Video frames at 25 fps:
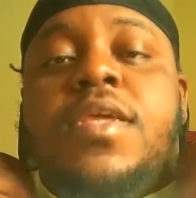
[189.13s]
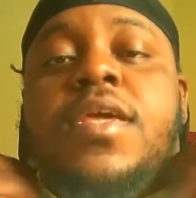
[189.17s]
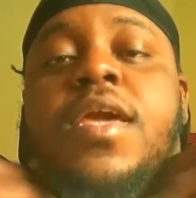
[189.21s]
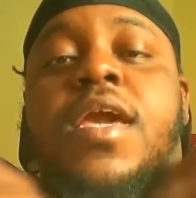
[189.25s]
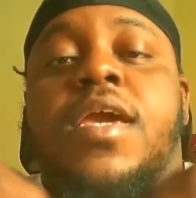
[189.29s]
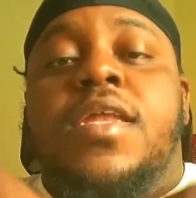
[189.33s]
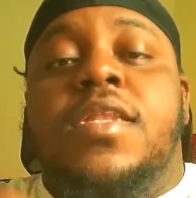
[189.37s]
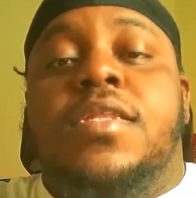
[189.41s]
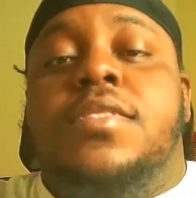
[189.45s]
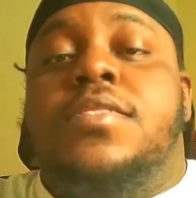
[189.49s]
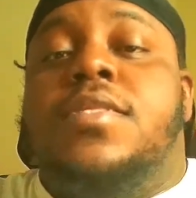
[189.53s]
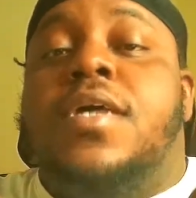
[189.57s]

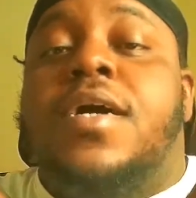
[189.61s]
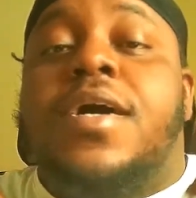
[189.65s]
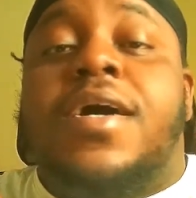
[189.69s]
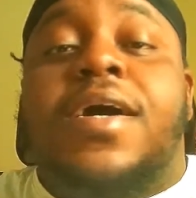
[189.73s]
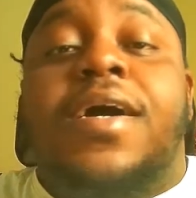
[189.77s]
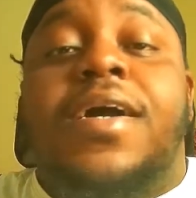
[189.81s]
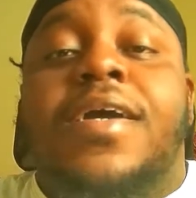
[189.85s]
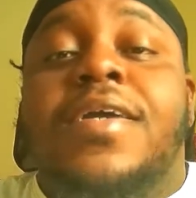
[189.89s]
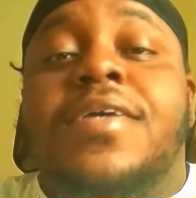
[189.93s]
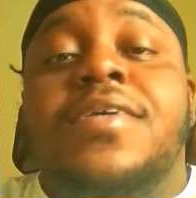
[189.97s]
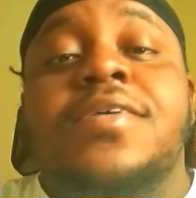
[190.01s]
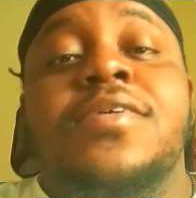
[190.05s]
and a
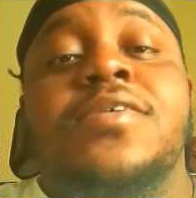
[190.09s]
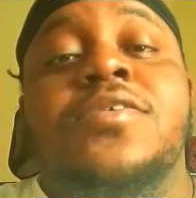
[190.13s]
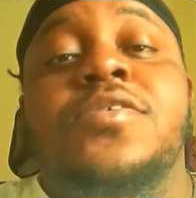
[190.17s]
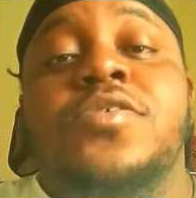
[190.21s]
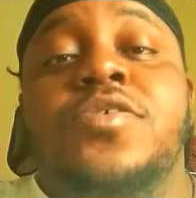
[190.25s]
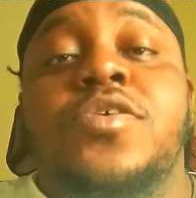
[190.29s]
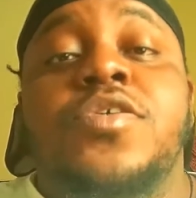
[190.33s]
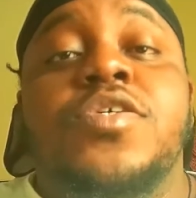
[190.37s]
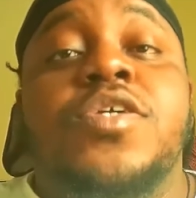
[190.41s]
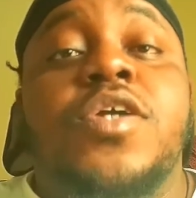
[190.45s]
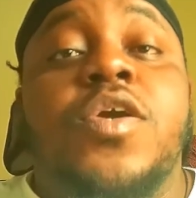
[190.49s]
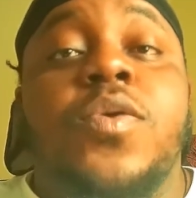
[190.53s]
tie,
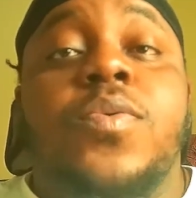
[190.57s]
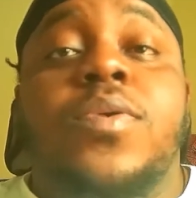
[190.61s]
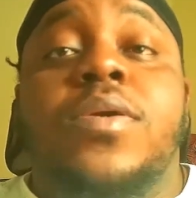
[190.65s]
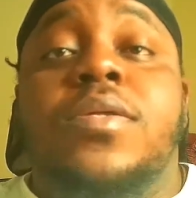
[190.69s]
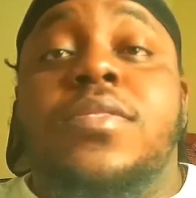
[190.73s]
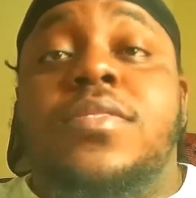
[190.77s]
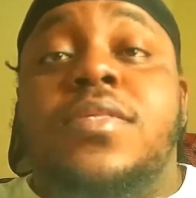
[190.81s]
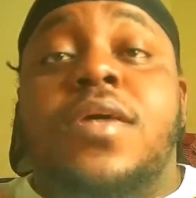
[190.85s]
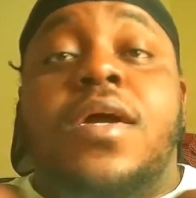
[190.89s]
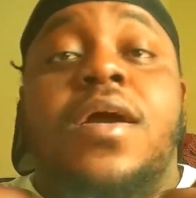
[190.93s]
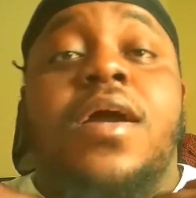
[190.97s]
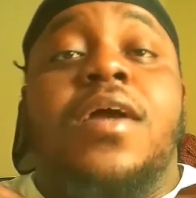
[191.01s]
or you could wear a
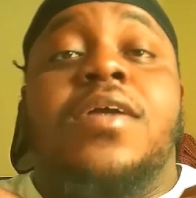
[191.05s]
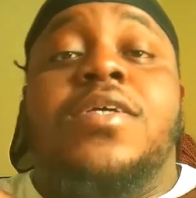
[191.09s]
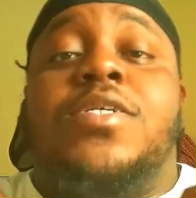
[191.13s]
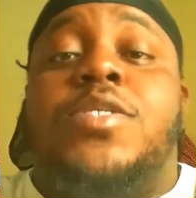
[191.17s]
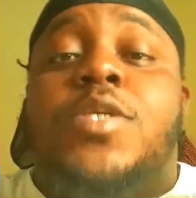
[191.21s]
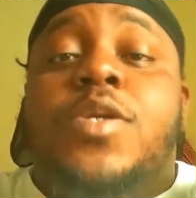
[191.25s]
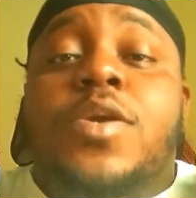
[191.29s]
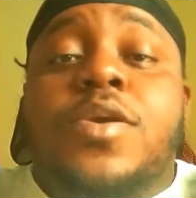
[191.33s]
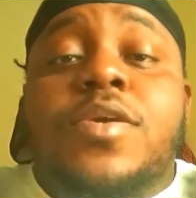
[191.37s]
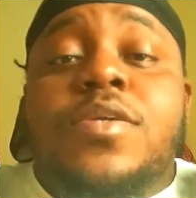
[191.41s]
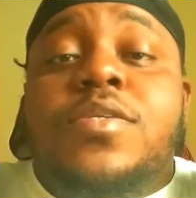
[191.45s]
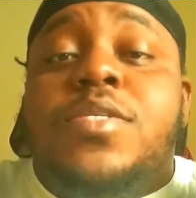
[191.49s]
tie,
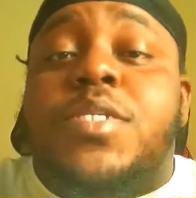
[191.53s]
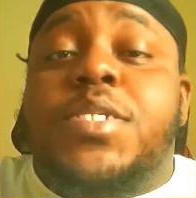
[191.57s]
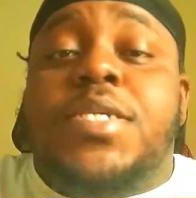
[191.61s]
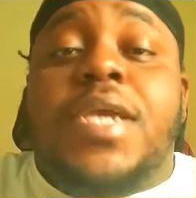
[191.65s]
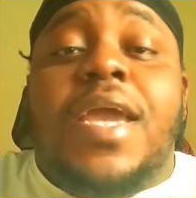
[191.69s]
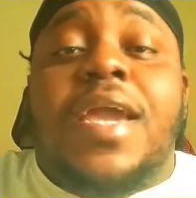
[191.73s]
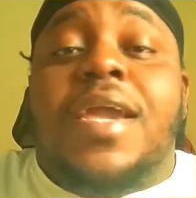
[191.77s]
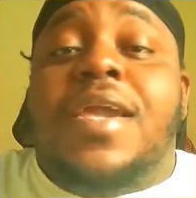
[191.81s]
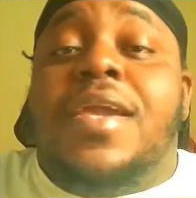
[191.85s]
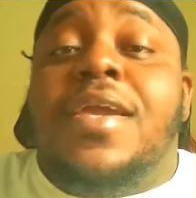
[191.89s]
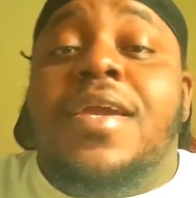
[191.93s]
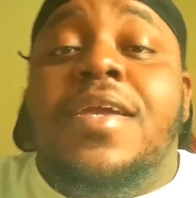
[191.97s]
shirt,
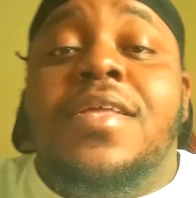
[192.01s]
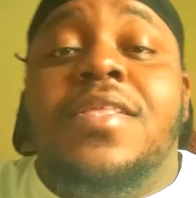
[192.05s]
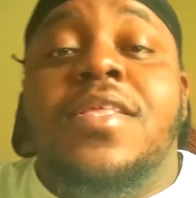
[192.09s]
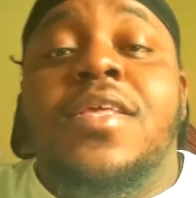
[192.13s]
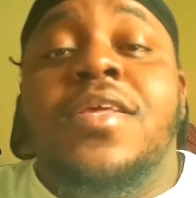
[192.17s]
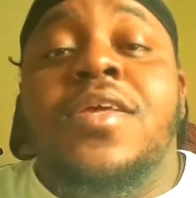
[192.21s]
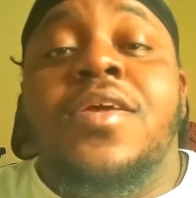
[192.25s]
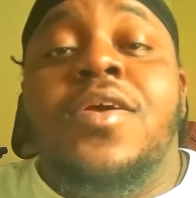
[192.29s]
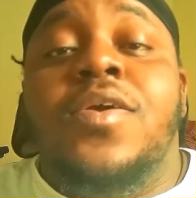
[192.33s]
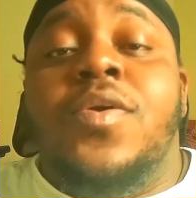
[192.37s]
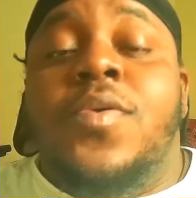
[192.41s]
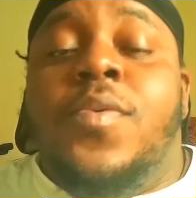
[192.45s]
jacket,
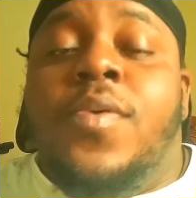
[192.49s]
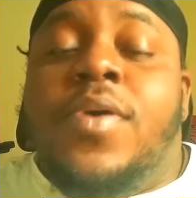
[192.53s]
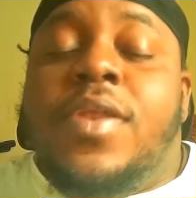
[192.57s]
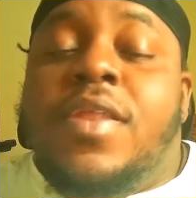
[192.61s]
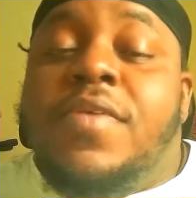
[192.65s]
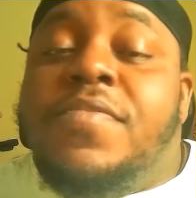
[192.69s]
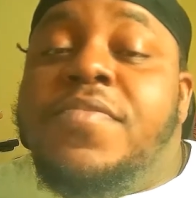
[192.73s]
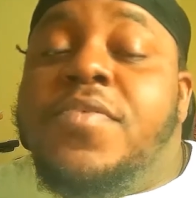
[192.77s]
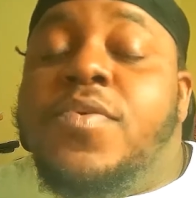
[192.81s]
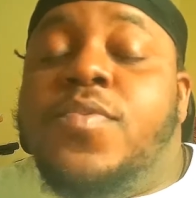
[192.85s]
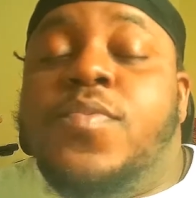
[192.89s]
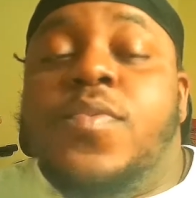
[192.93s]

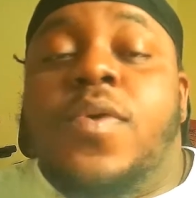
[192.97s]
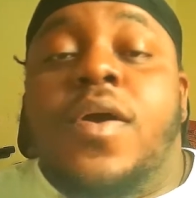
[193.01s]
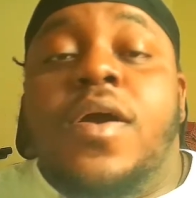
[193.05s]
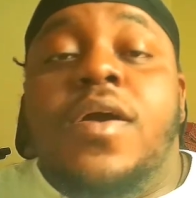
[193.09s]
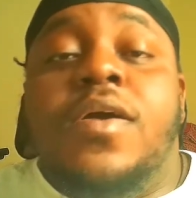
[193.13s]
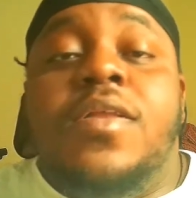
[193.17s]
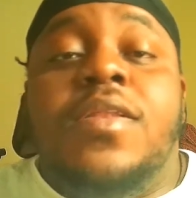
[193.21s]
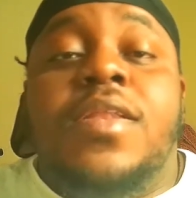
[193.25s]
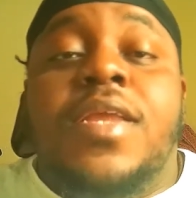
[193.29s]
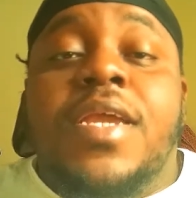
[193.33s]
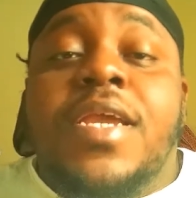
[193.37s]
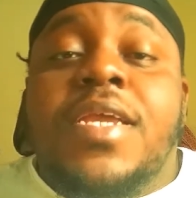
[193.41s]
whatever you
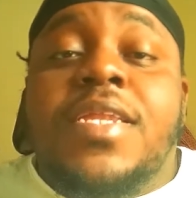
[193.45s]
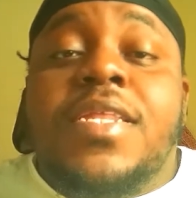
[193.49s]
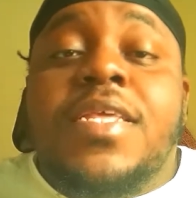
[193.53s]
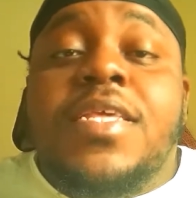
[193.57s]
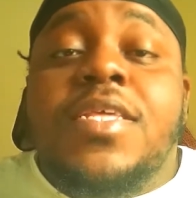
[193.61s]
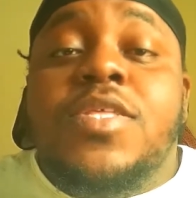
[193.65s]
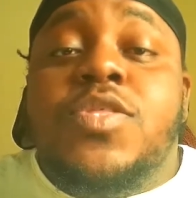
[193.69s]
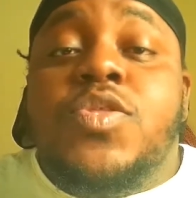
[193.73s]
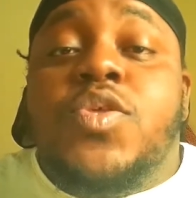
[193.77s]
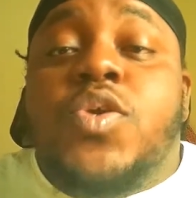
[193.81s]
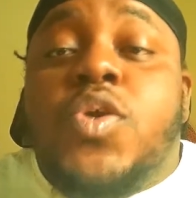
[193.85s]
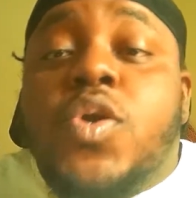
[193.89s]
want.
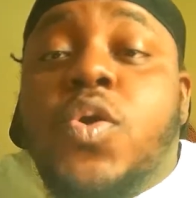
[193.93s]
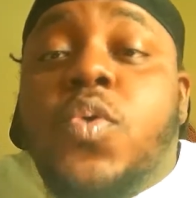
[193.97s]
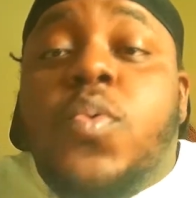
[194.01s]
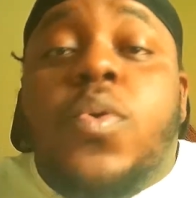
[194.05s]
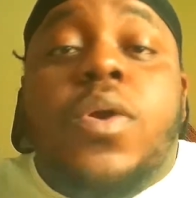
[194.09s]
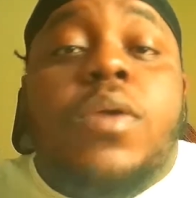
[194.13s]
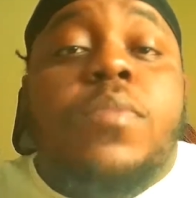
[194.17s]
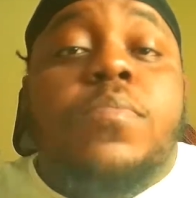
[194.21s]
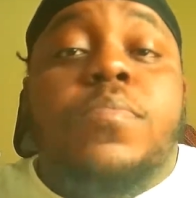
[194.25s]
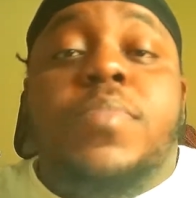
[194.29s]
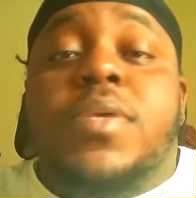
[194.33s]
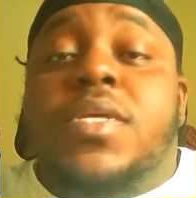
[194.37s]
Ladies, you could
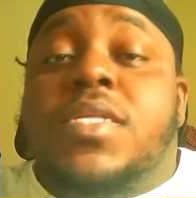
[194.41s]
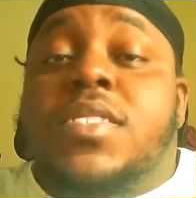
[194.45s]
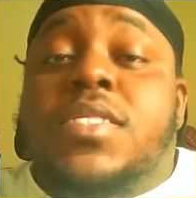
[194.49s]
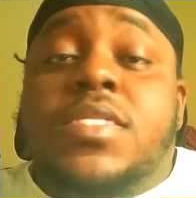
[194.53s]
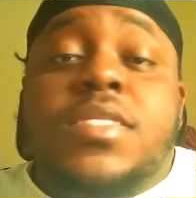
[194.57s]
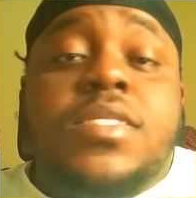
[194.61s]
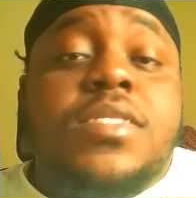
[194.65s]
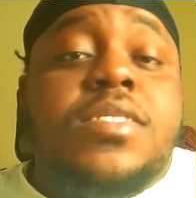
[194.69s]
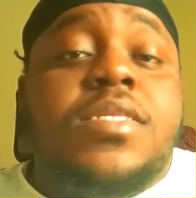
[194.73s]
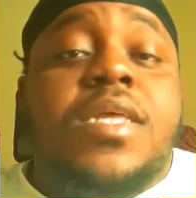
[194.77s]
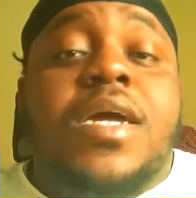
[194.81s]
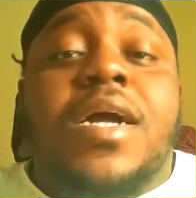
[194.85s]
wear
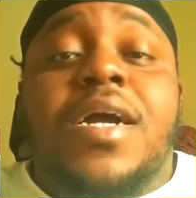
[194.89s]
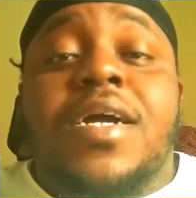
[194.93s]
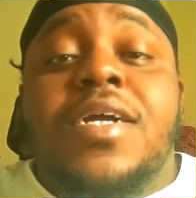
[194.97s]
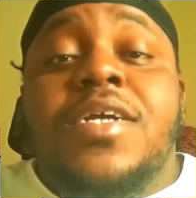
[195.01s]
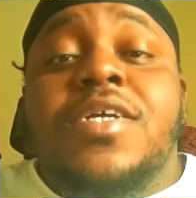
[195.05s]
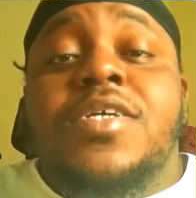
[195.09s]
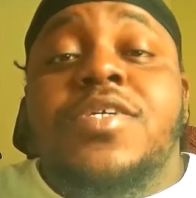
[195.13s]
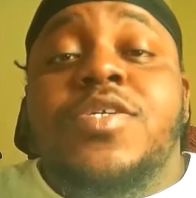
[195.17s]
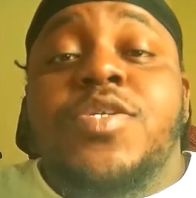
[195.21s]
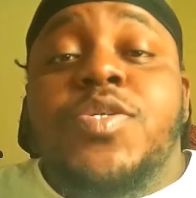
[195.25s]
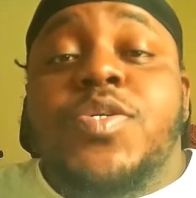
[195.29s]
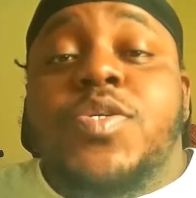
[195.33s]
business
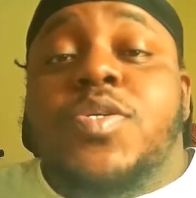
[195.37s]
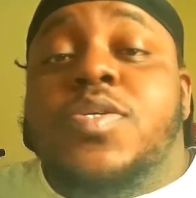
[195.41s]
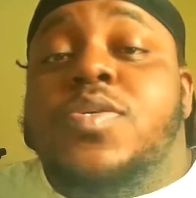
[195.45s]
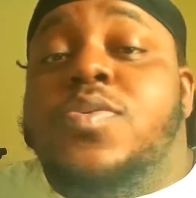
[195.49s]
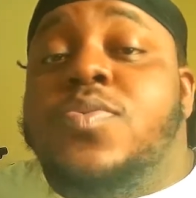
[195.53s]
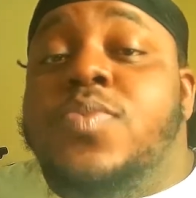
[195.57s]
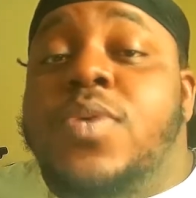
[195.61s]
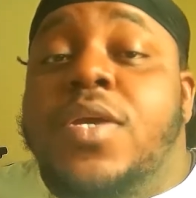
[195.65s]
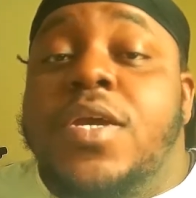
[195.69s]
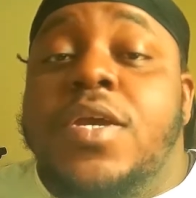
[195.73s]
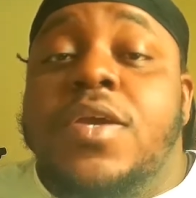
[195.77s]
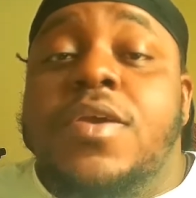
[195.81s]
attire. You
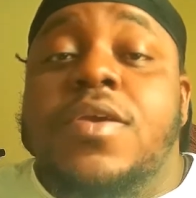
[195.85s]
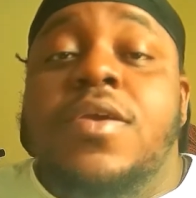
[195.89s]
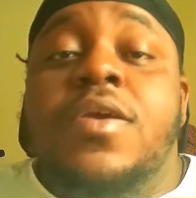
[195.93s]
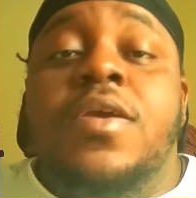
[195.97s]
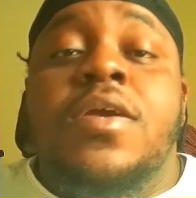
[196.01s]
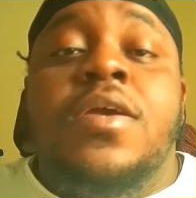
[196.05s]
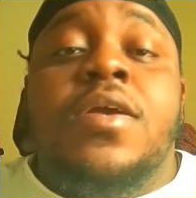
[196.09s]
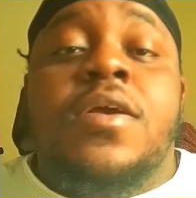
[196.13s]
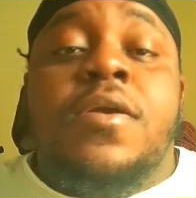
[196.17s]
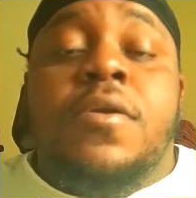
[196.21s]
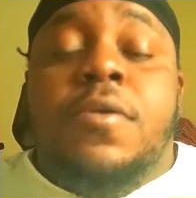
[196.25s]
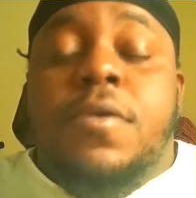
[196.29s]
can wear,
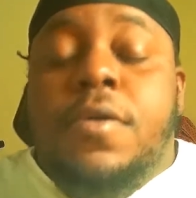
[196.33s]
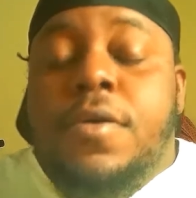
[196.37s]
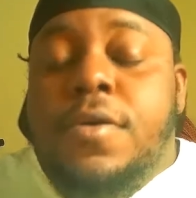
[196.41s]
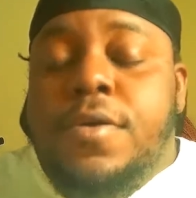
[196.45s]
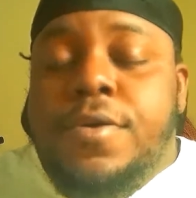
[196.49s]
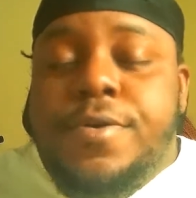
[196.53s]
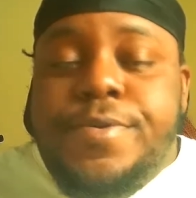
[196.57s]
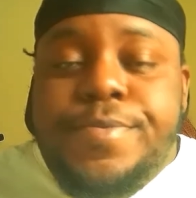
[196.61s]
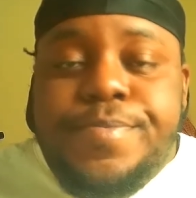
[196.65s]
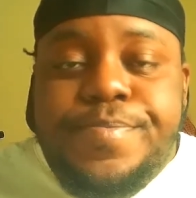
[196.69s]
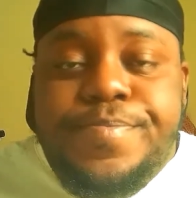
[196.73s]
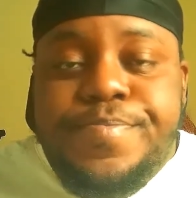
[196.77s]

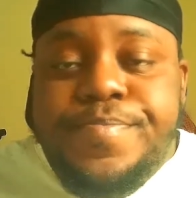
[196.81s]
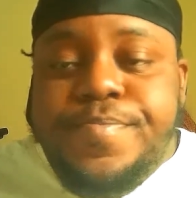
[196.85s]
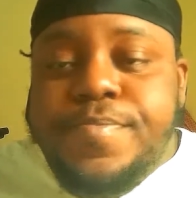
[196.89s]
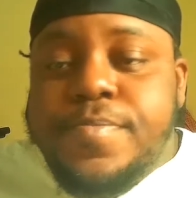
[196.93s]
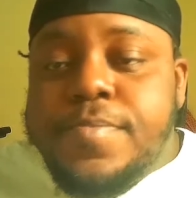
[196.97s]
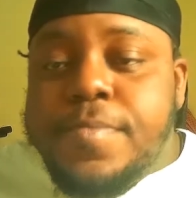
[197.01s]
um,